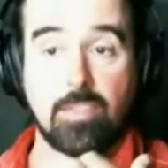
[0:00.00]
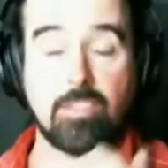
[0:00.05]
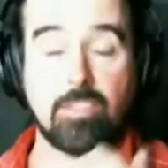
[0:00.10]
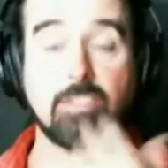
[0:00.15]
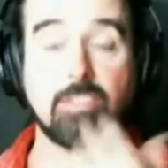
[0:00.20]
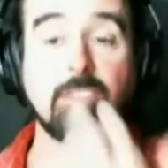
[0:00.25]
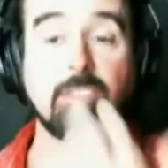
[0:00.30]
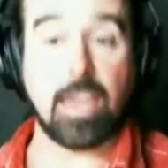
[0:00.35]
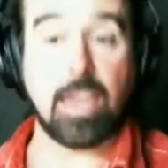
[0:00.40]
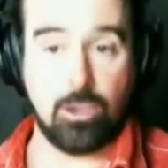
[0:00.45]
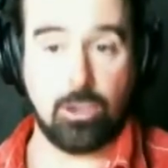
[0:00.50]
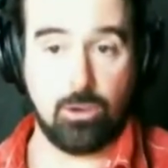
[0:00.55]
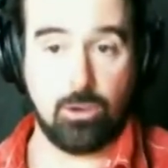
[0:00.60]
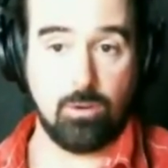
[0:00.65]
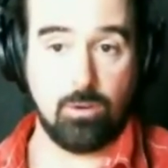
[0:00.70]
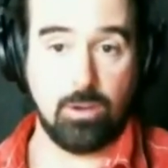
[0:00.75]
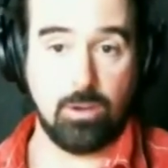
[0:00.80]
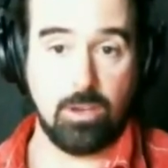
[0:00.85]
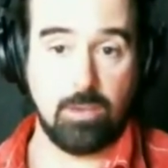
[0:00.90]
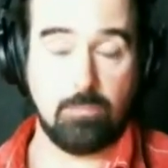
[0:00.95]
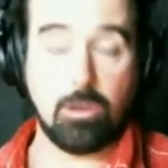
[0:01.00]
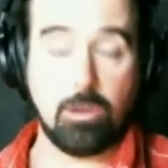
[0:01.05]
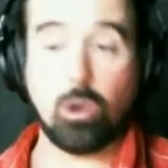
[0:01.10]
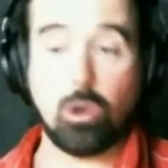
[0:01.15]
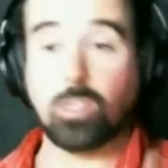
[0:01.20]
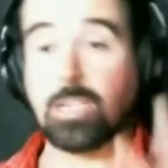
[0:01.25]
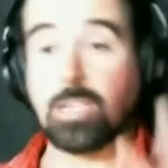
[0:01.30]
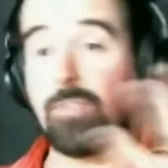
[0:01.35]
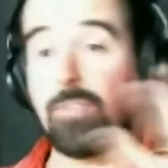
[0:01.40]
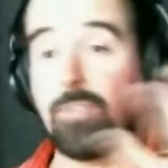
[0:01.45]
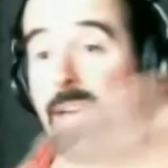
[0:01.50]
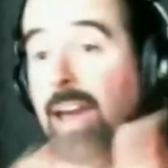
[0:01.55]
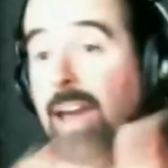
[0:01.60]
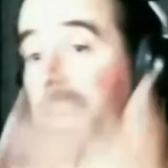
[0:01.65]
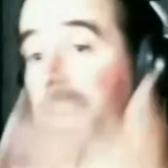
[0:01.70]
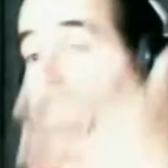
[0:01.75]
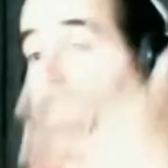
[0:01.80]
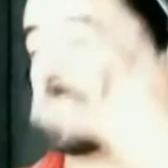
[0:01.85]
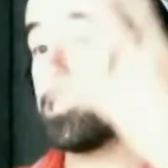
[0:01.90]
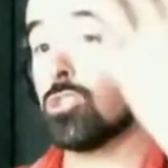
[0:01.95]
thank you." Because I've had
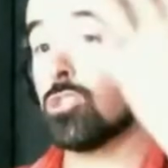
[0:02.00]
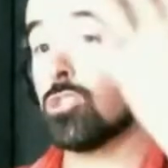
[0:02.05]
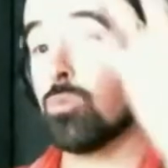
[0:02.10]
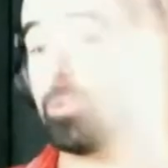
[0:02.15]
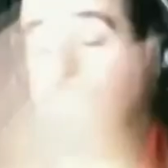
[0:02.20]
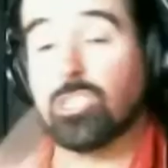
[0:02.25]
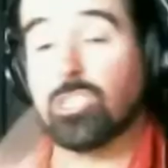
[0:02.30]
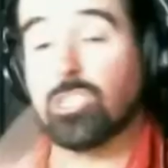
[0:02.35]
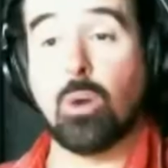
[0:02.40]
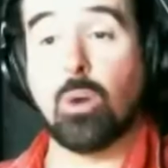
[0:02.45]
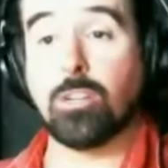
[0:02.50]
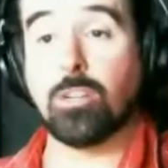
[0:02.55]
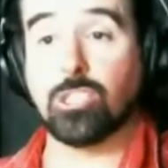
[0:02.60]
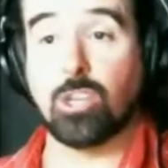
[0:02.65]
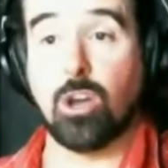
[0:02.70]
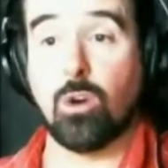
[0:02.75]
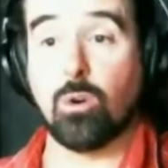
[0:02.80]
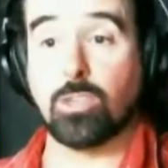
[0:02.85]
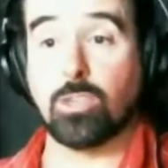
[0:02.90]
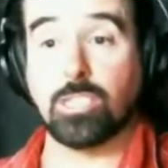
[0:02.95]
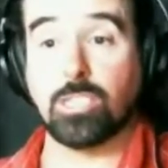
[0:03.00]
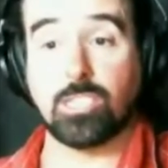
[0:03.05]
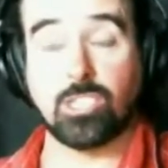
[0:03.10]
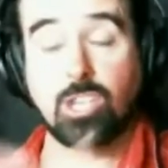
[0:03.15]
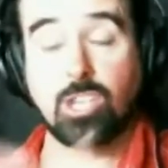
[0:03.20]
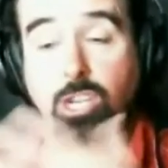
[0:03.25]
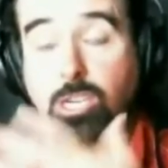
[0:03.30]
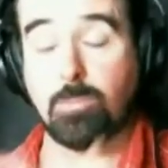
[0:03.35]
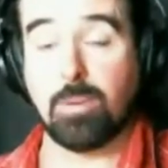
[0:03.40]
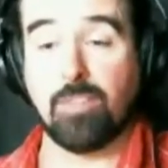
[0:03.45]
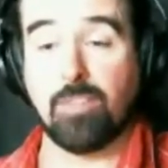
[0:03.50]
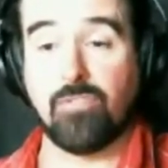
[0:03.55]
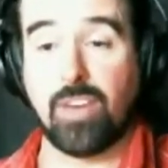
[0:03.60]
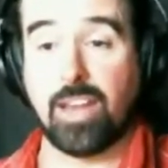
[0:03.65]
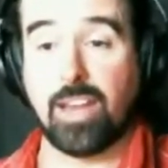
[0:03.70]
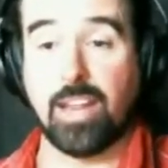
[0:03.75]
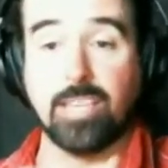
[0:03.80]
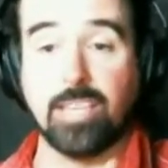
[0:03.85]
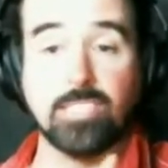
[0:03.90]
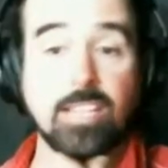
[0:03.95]
lessons with so and so, because I'm such a big
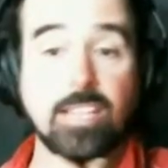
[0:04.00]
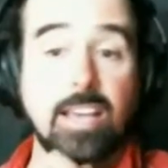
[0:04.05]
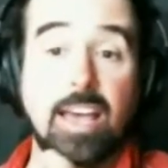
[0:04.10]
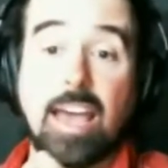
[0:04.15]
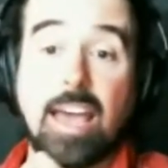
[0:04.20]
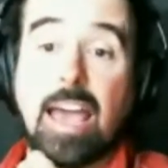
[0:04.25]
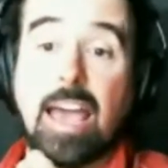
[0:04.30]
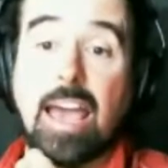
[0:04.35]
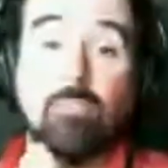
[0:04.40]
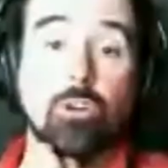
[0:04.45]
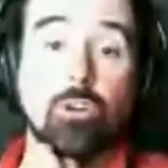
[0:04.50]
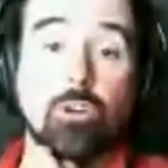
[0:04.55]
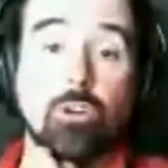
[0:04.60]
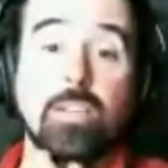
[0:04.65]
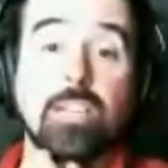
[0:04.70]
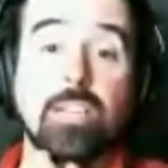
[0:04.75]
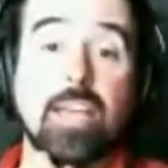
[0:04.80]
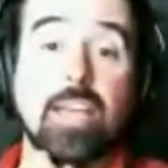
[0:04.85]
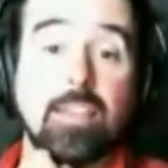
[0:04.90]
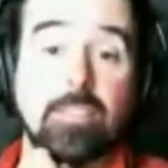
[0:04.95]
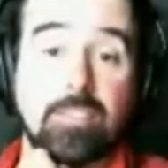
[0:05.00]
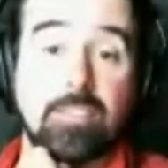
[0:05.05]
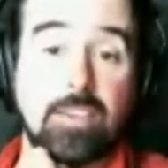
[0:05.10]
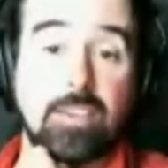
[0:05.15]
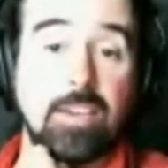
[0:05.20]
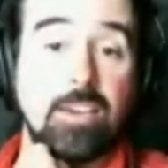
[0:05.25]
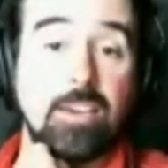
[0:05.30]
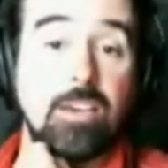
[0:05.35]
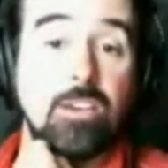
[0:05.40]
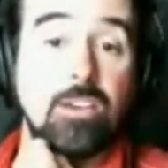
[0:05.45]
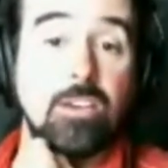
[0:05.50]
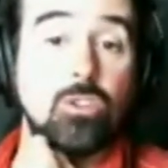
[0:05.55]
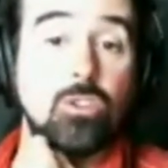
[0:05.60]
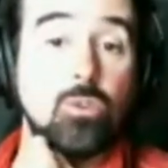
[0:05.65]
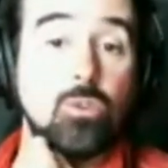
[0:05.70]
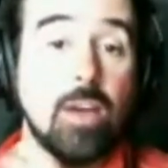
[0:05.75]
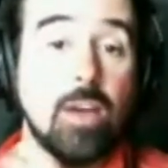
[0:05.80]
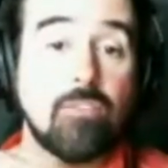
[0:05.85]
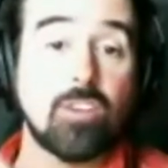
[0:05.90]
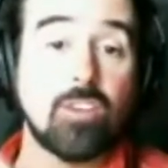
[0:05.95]
fan of his, haven't learned a dang thing. You
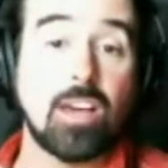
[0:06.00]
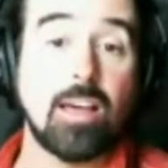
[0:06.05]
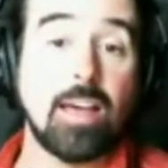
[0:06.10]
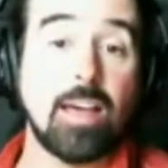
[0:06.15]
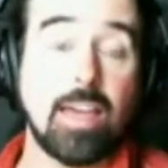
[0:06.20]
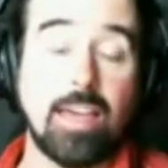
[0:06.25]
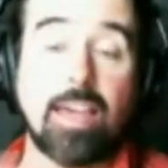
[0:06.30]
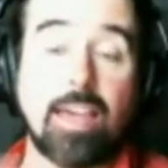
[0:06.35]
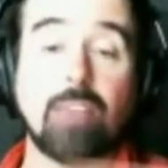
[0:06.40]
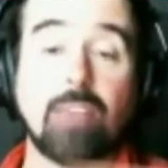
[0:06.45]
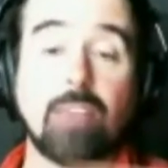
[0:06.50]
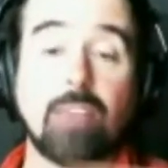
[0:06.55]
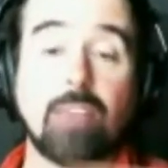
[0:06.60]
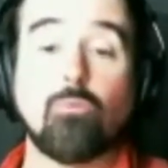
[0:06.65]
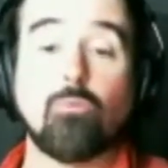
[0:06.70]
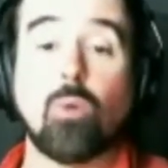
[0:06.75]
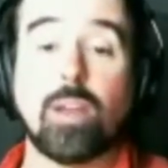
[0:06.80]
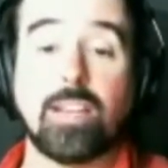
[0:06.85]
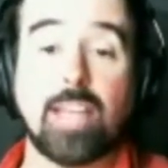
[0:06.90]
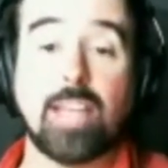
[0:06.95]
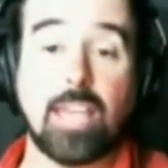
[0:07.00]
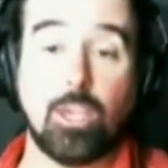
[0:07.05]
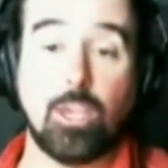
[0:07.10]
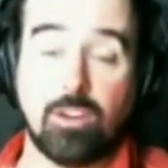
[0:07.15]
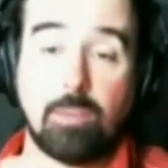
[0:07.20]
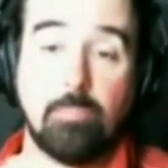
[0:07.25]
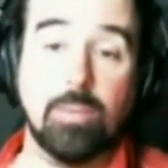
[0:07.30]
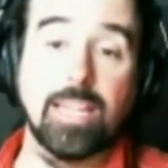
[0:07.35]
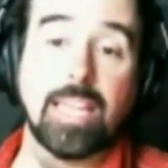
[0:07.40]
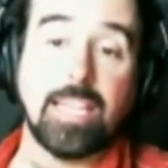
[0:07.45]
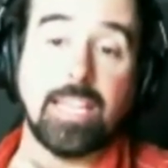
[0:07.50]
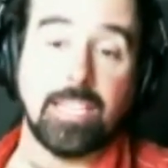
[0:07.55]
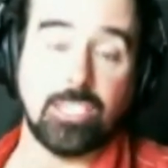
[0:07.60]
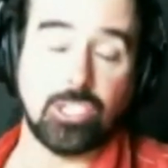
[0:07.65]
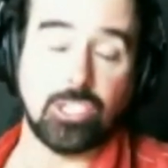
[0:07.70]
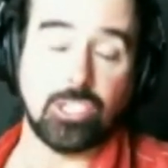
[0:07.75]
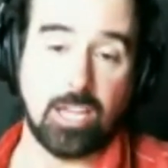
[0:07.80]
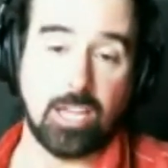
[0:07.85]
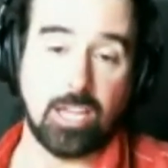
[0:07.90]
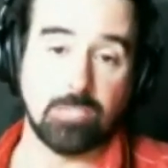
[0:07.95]
have, and one day you've
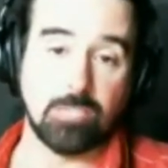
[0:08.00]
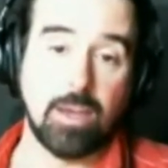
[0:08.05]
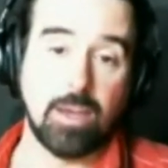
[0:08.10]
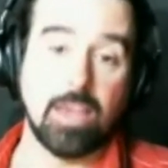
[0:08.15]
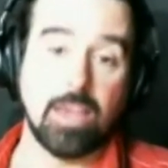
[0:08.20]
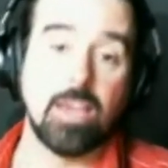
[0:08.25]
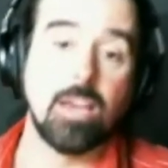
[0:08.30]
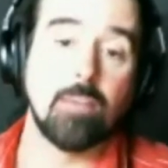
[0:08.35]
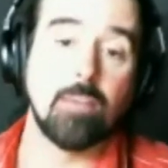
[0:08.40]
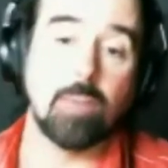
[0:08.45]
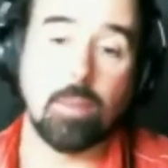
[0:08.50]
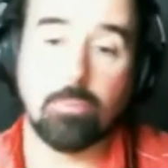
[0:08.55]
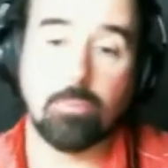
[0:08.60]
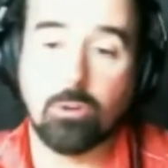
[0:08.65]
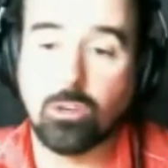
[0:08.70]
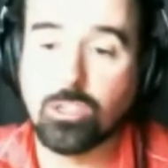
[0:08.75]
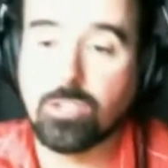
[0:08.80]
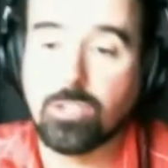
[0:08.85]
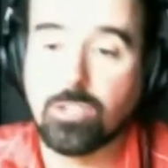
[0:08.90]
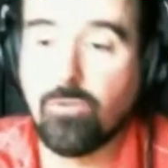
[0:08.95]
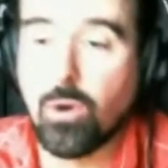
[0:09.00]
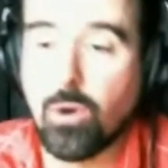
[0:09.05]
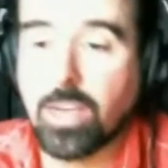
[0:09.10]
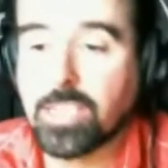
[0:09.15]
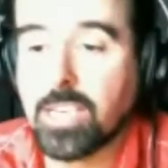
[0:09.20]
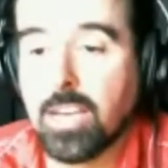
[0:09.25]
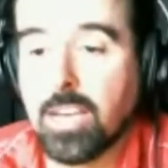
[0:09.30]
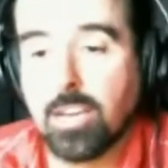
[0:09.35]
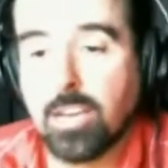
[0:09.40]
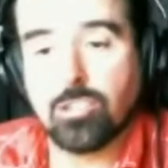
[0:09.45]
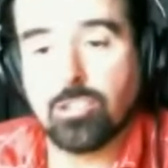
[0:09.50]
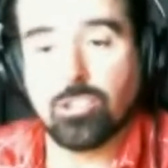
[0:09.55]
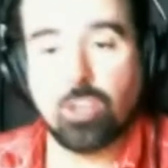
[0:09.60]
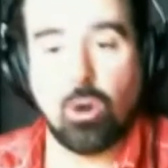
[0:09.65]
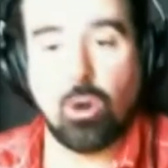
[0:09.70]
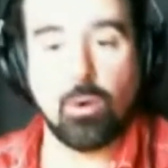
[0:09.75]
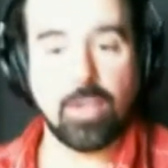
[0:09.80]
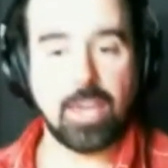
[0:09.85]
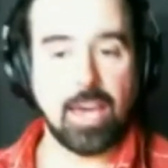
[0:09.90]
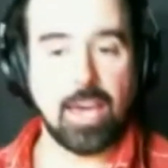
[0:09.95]
completely changed my approach to voice.
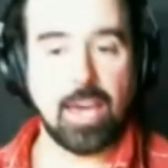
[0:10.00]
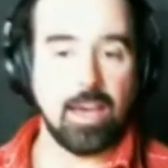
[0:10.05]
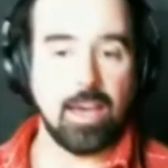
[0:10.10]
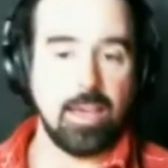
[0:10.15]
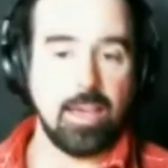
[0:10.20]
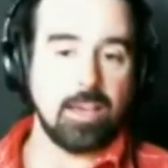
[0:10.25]
So yeah,